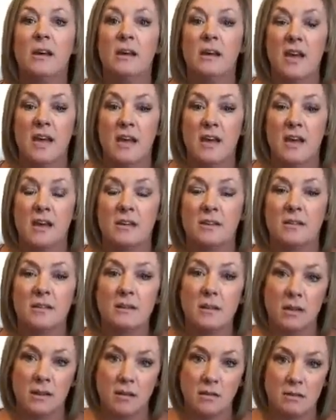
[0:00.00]
and
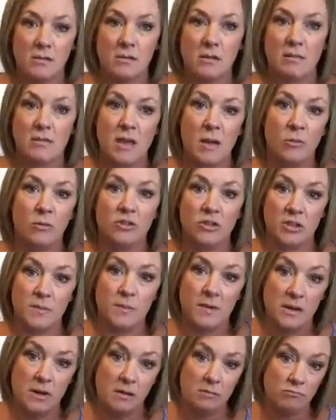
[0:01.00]
then they will just
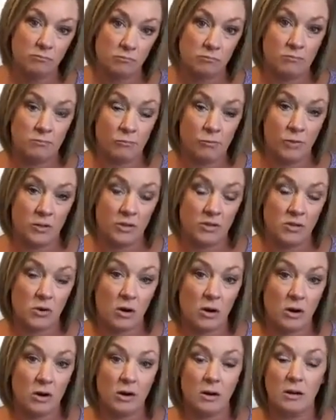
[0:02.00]
be really
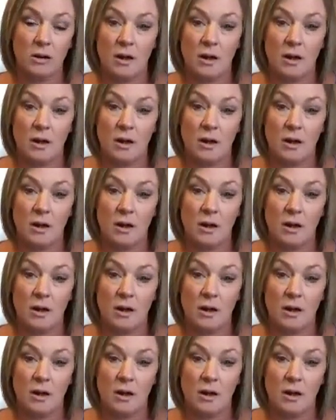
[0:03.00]
dark.